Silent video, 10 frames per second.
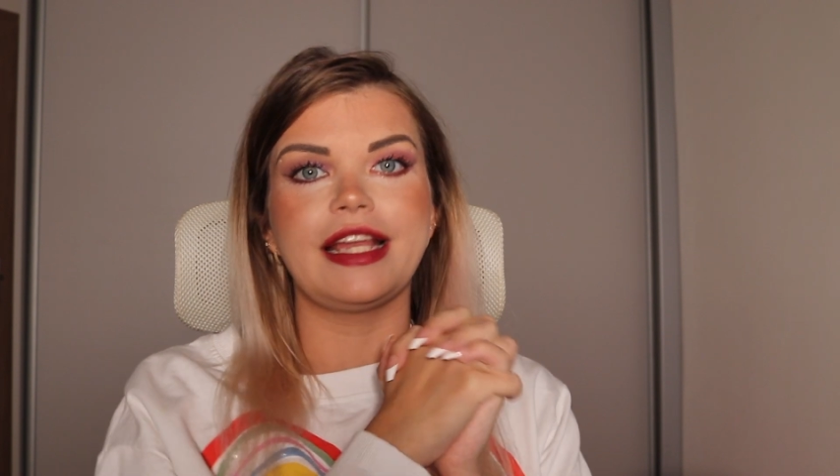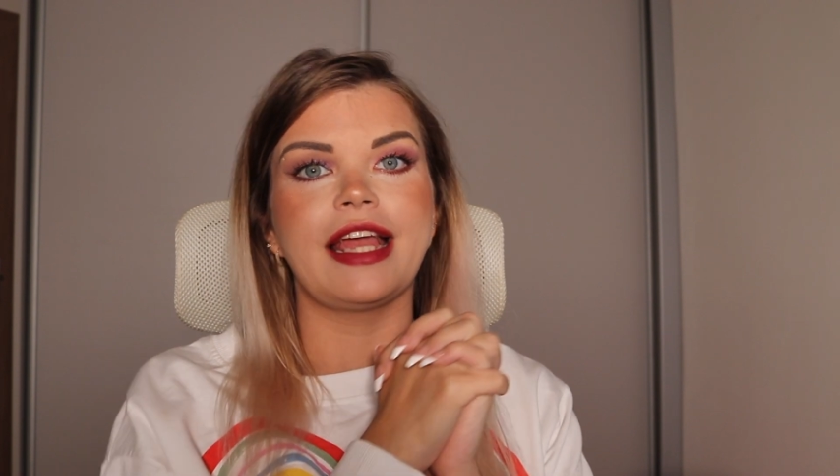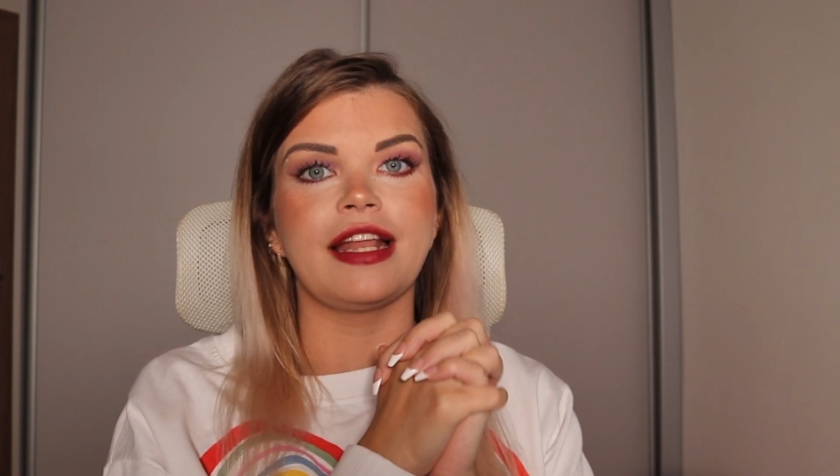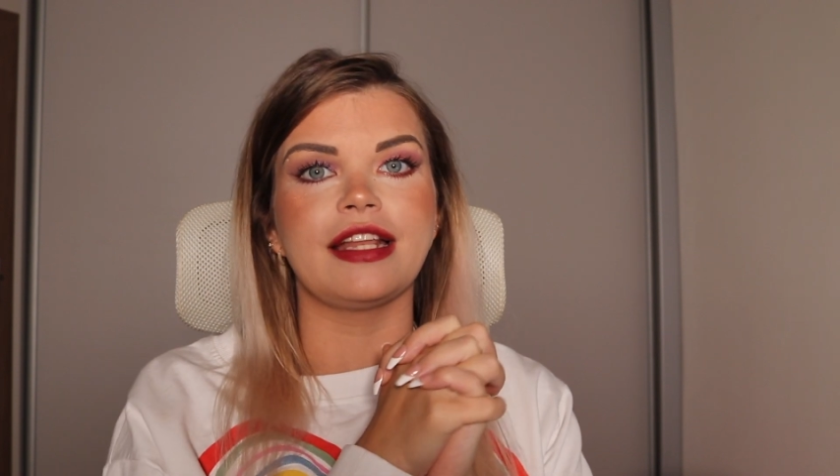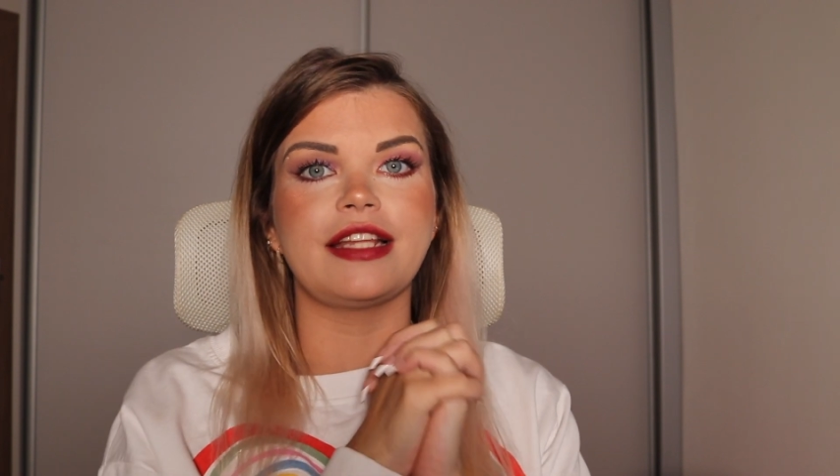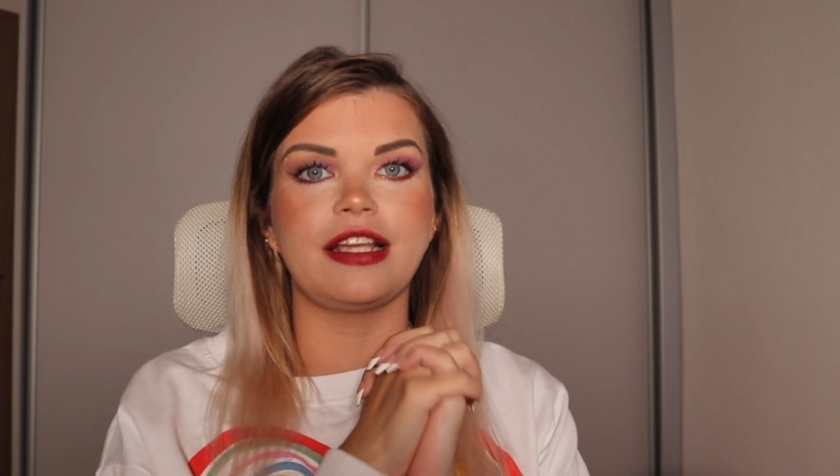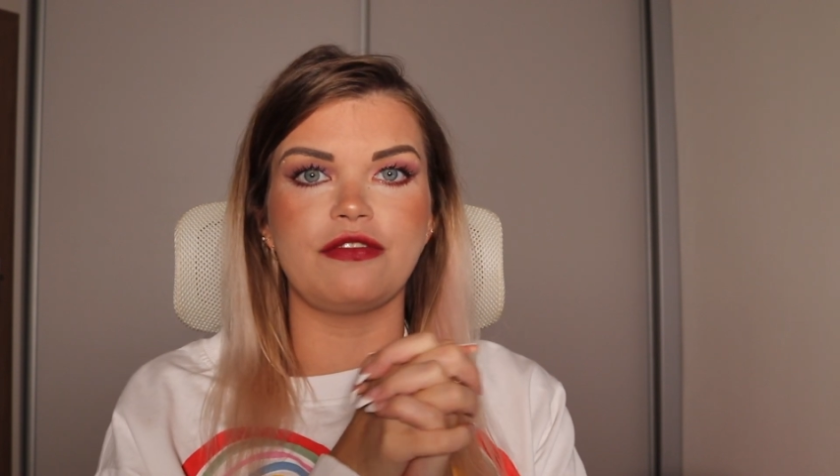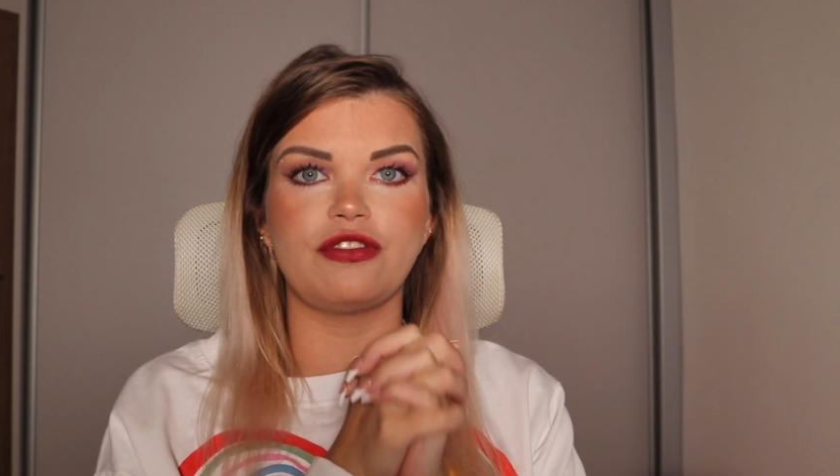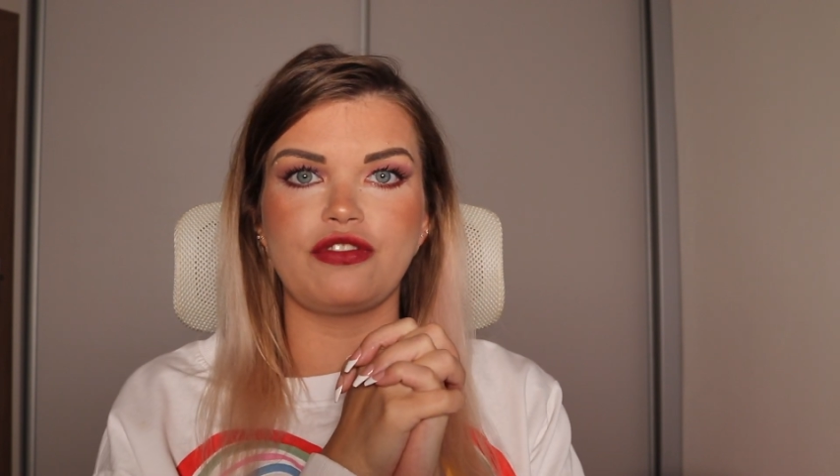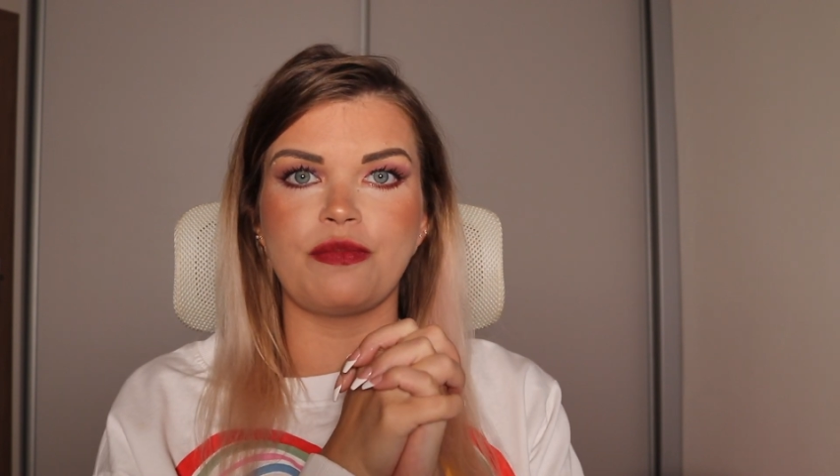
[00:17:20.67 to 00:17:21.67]
Again, thank
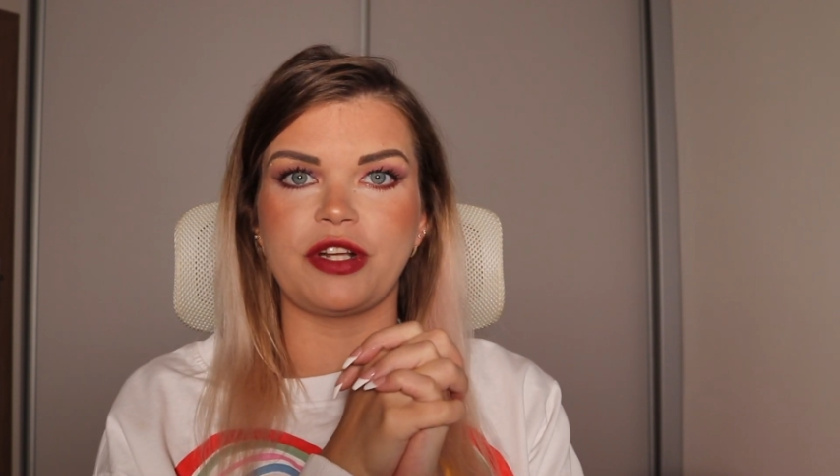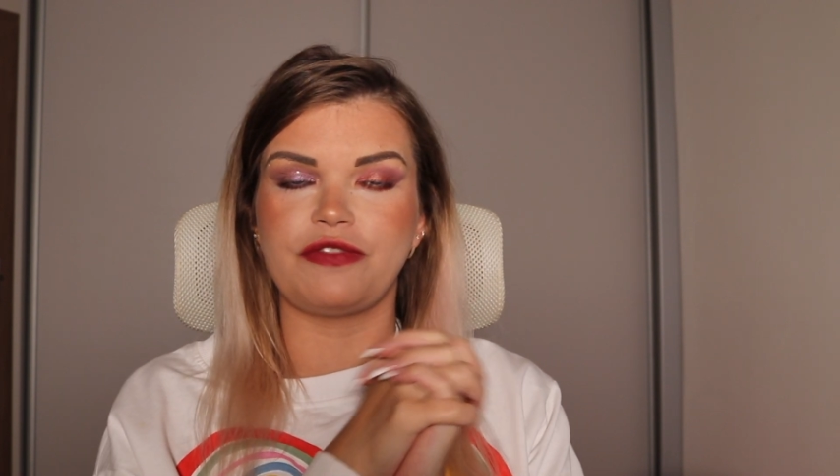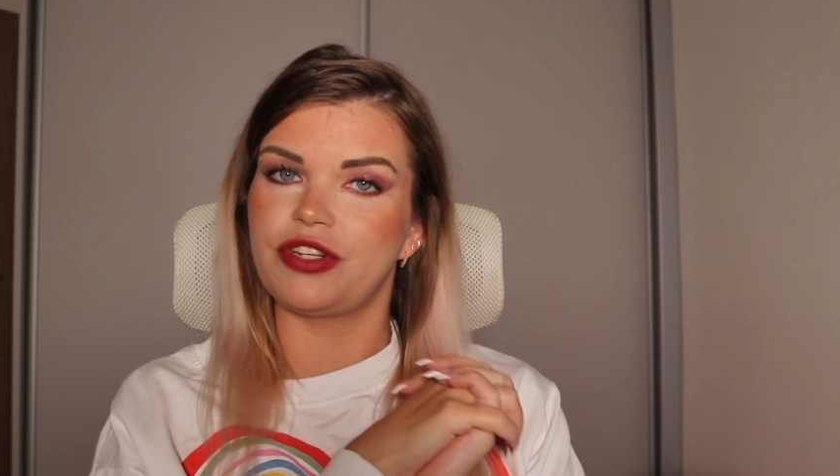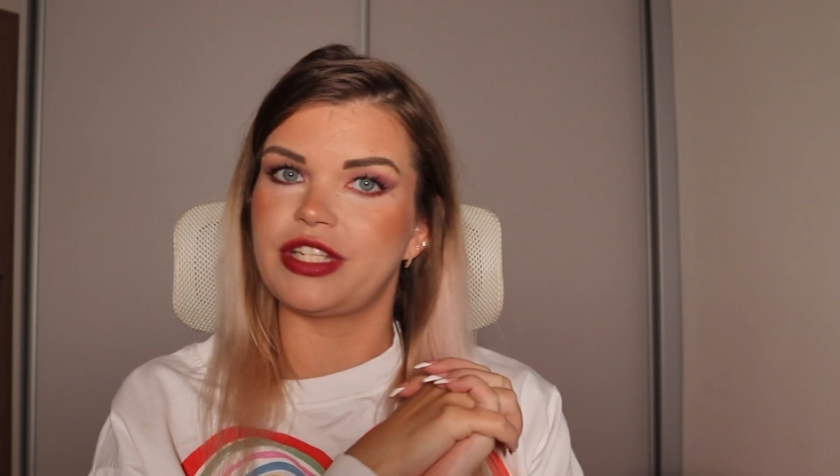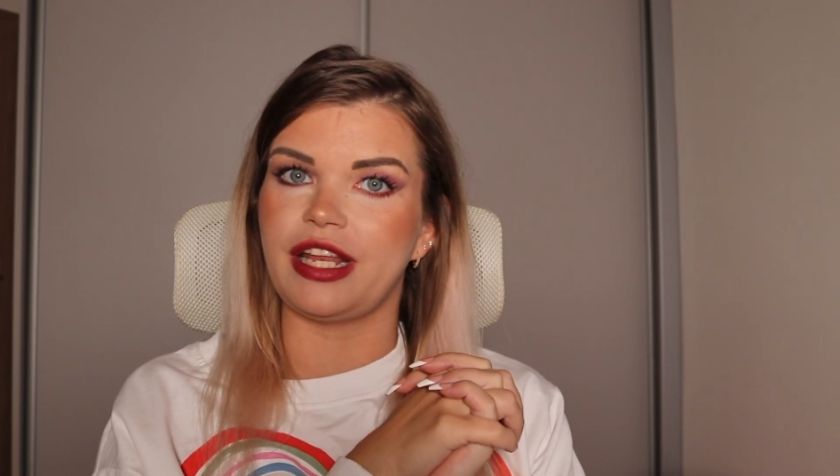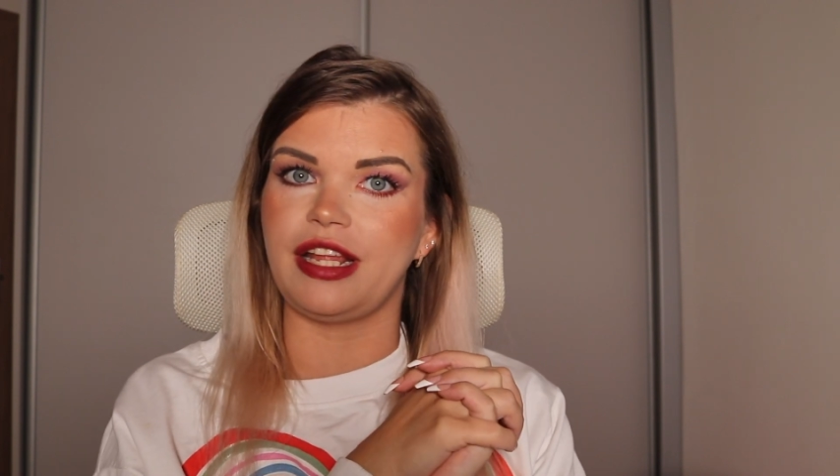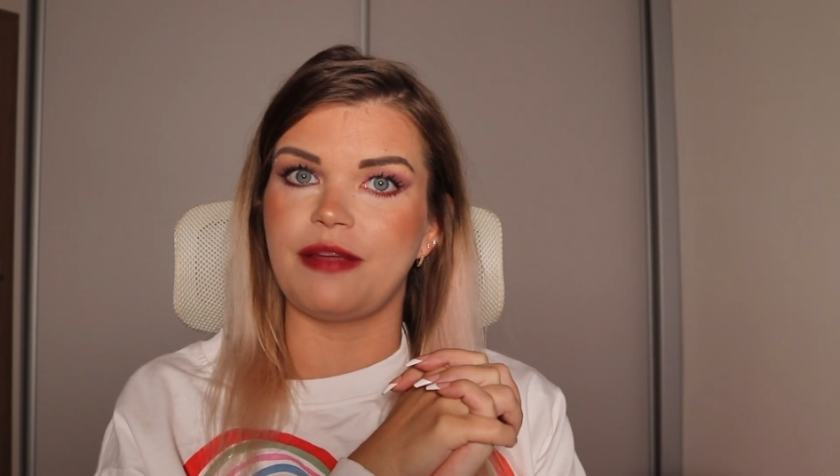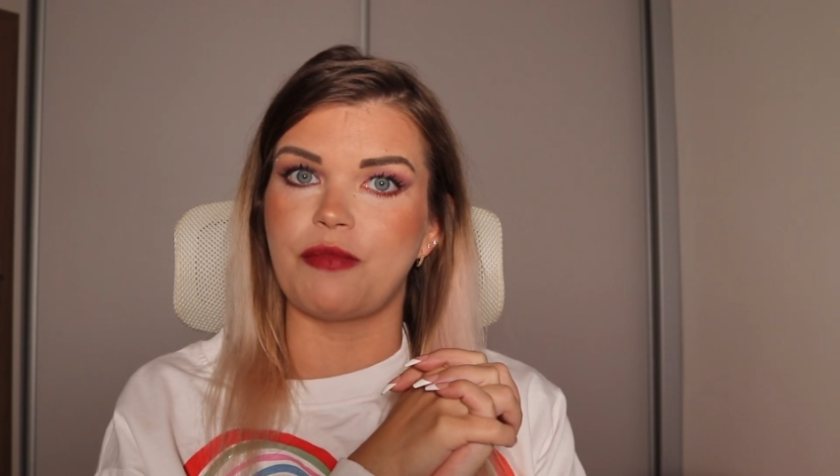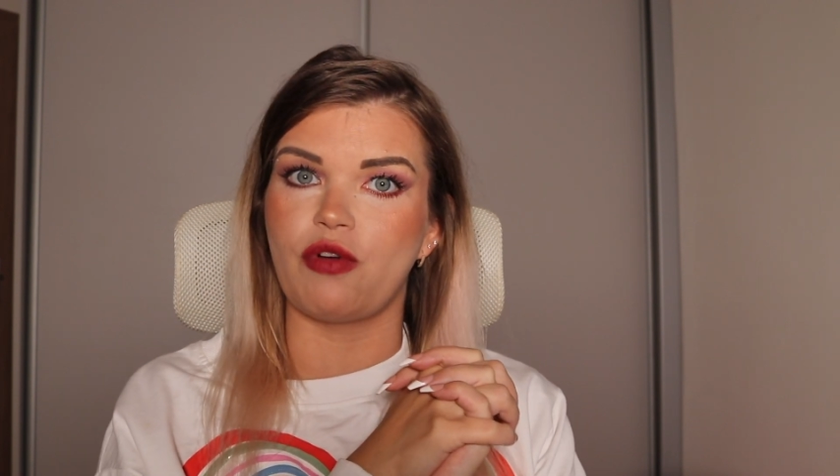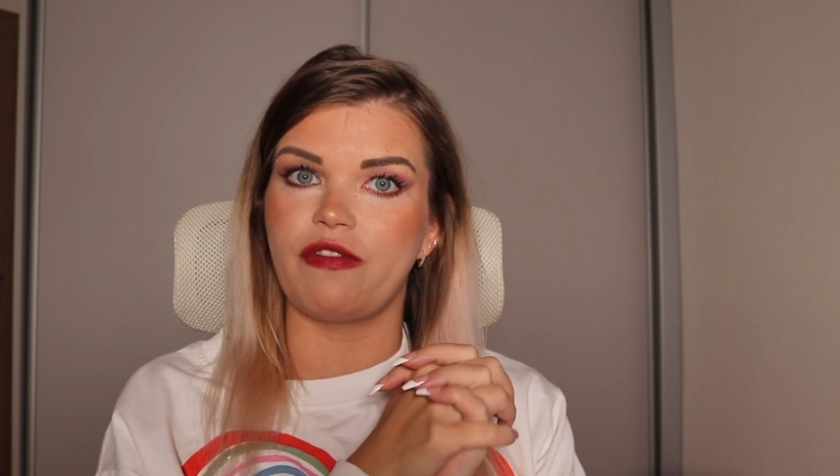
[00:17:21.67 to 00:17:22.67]
you so much for sending
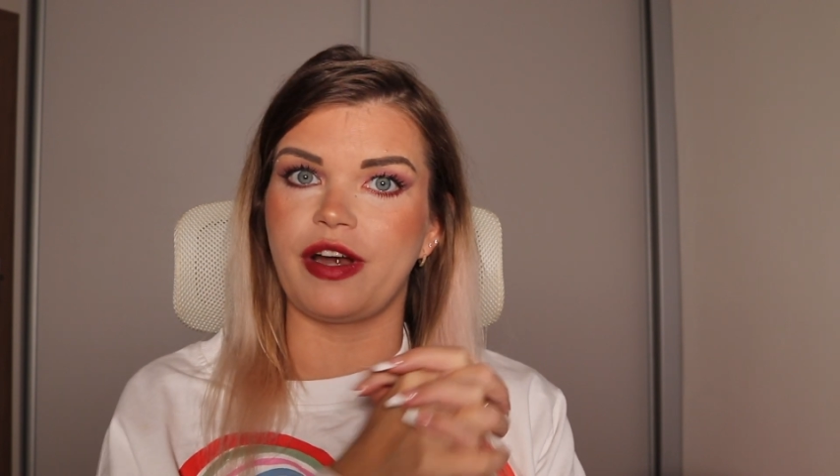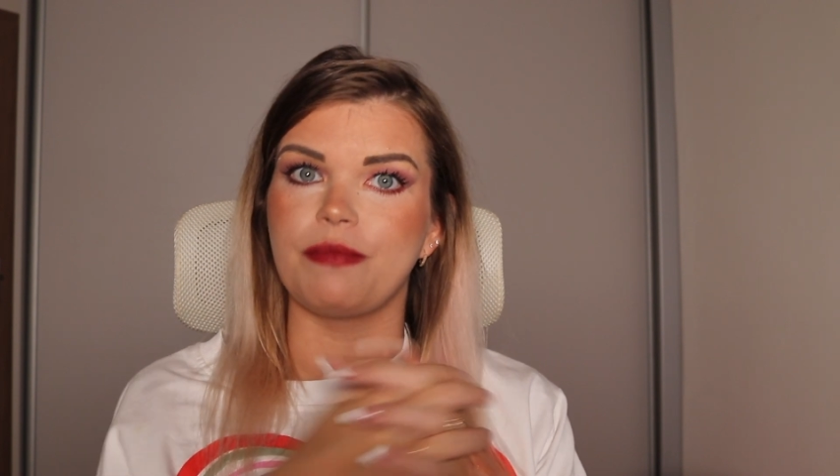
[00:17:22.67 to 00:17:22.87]
them over.